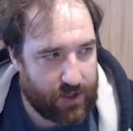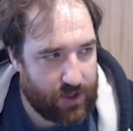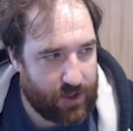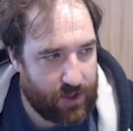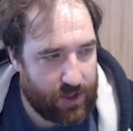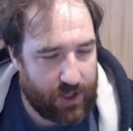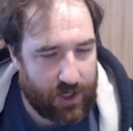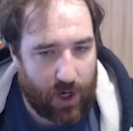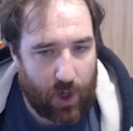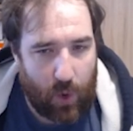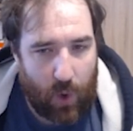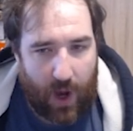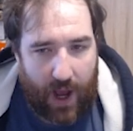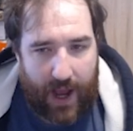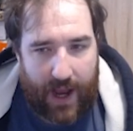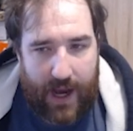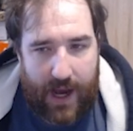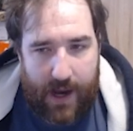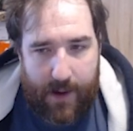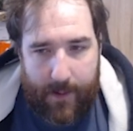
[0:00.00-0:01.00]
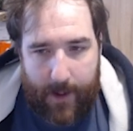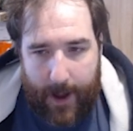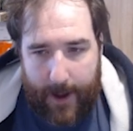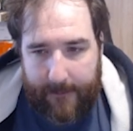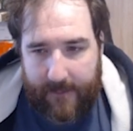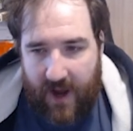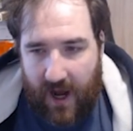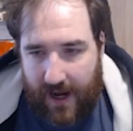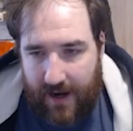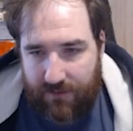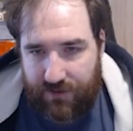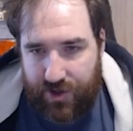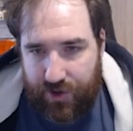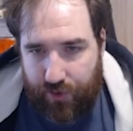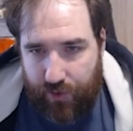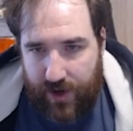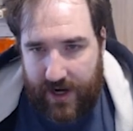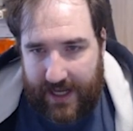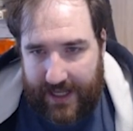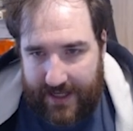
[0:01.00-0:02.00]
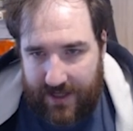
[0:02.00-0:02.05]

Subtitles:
you know, I kind of just really